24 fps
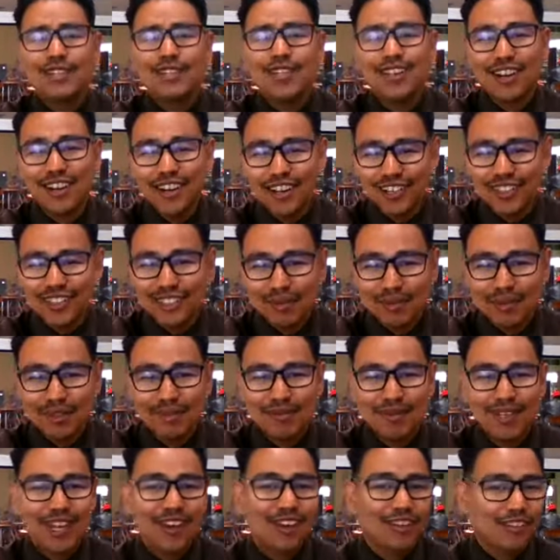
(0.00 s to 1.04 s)
there are a number
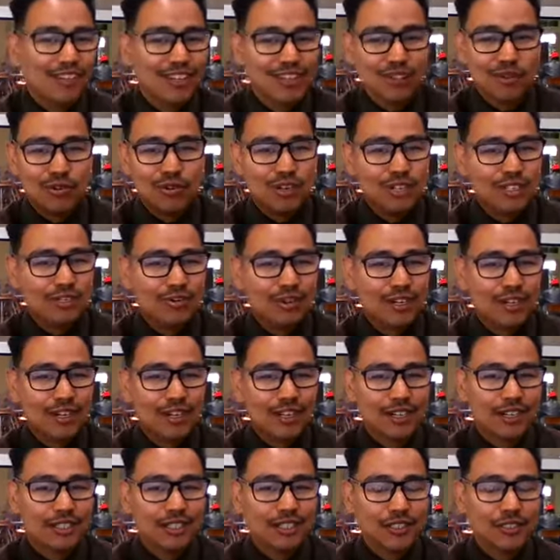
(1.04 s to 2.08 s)
of Cal Grant awards
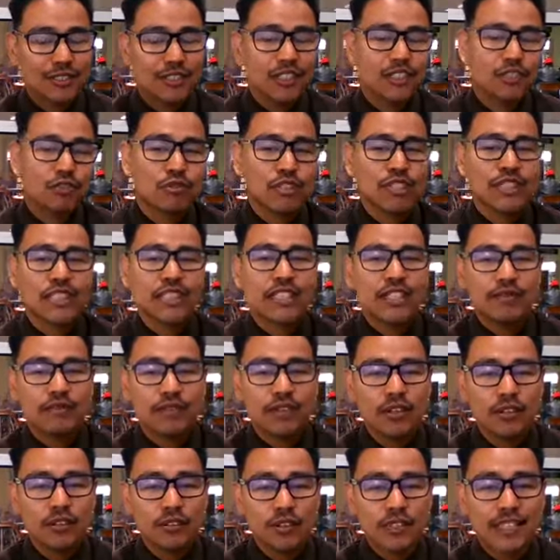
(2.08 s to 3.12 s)
where students receive
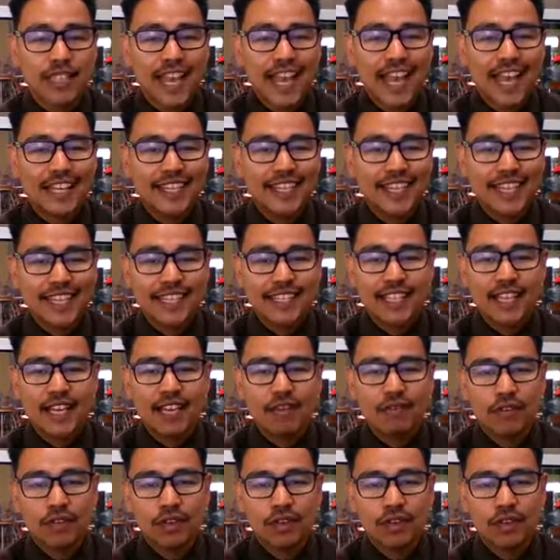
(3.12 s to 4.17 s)
those and they
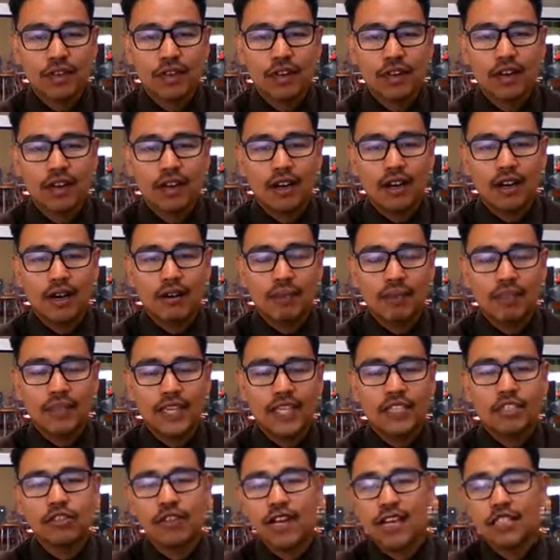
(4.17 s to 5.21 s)
never
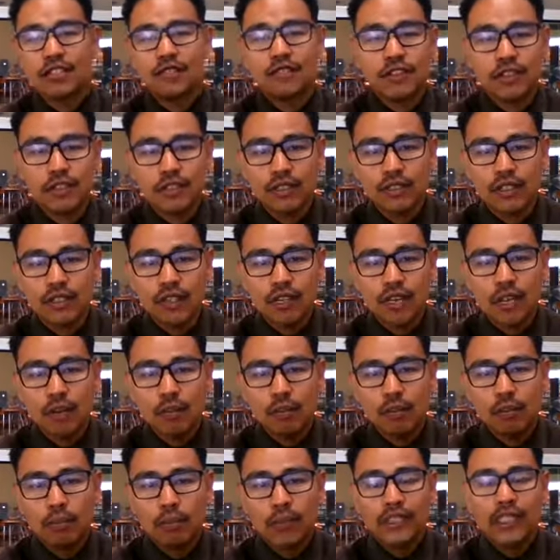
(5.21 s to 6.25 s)
they transfer,
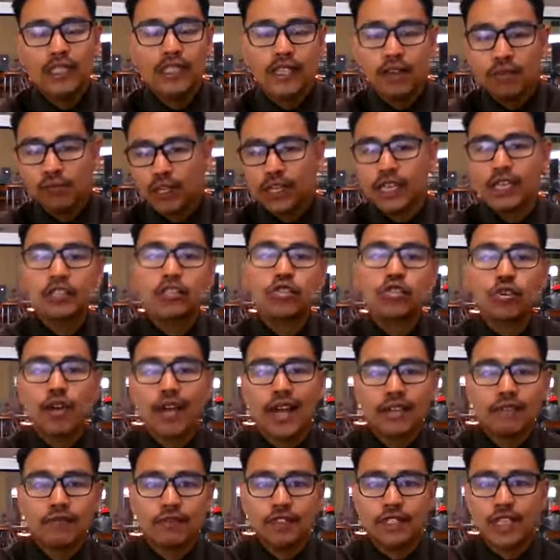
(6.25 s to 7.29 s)
but then they forget to
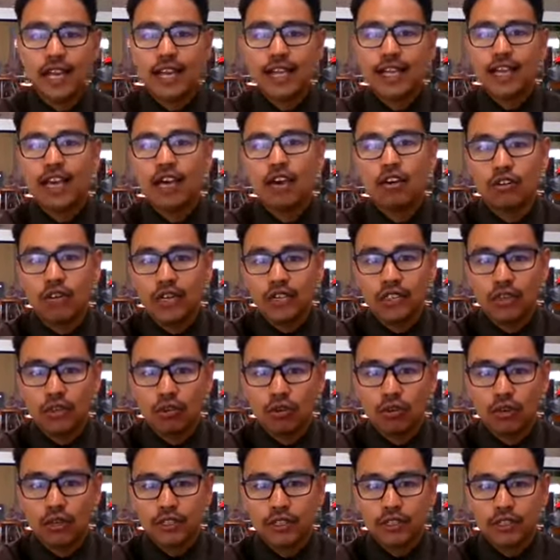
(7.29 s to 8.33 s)
transfer that Cal Grant
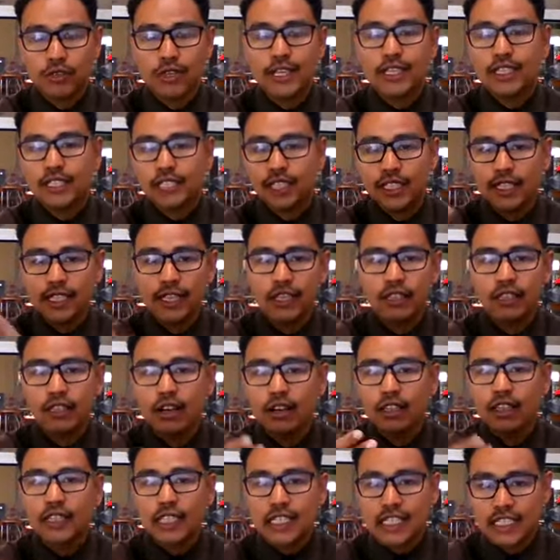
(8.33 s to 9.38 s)
award. So it's sitting on
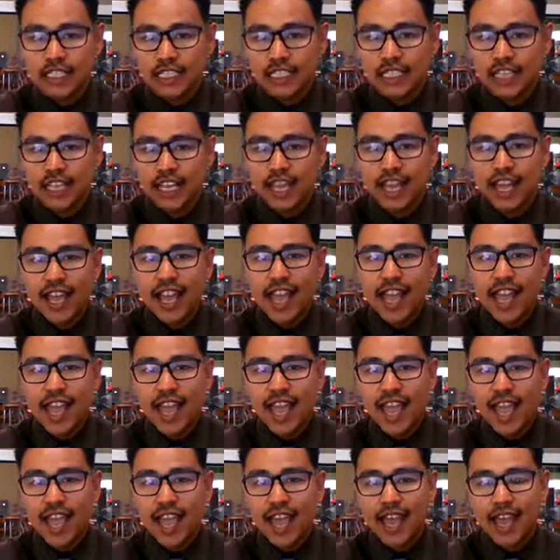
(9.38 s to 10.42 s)
our list,
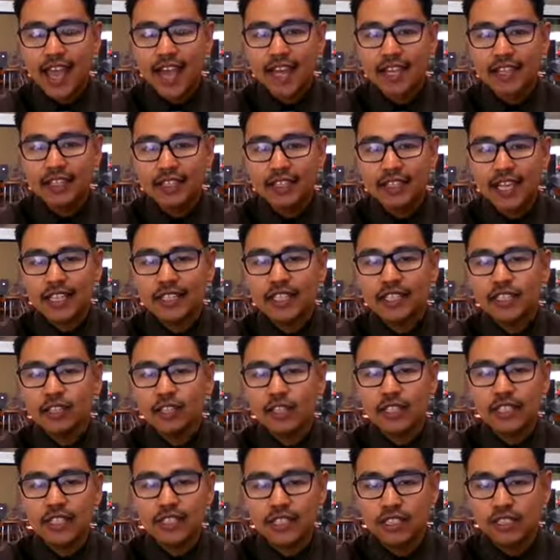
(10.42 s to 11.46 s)
and that
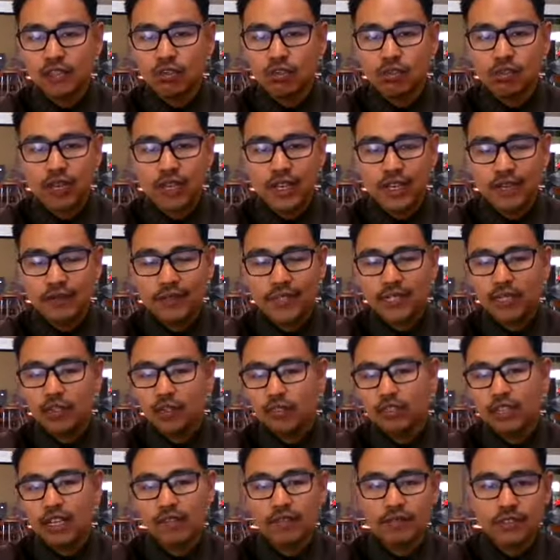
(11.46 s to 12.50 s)
student, if they
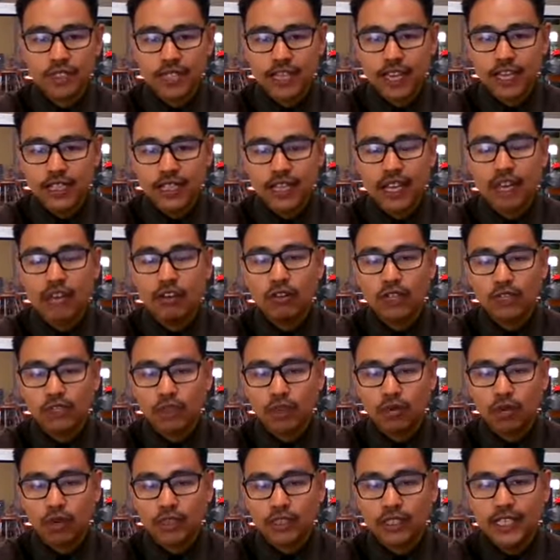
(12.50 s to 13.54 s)
don't transfer that Cal Grant
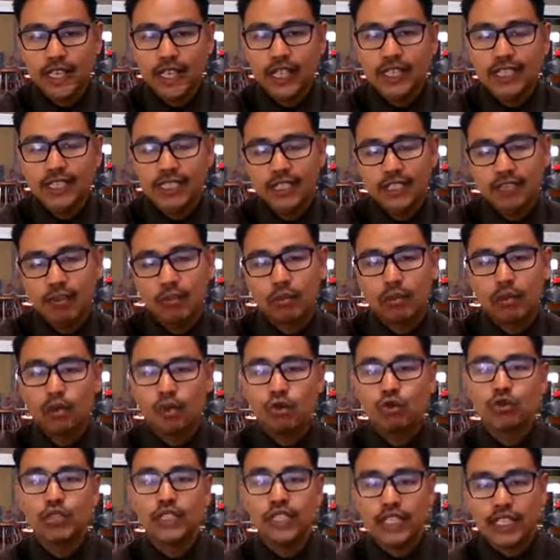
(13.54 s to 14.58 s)
award, they can end up
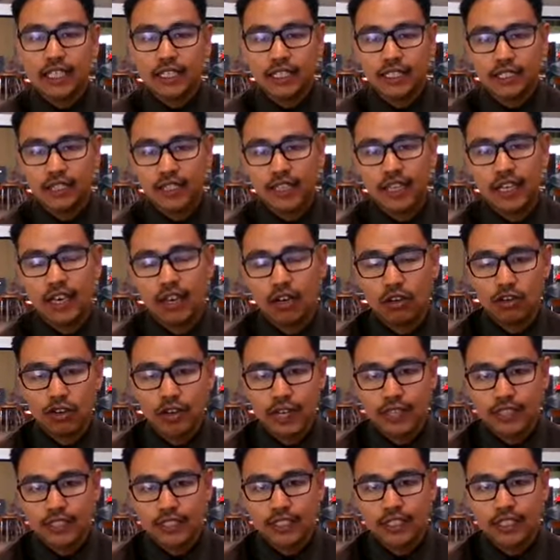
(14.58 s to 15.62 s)
losing the Cal
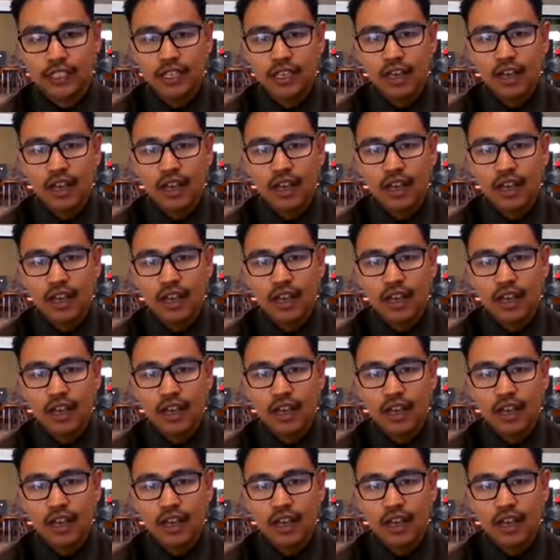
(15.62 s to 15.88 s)
Grant.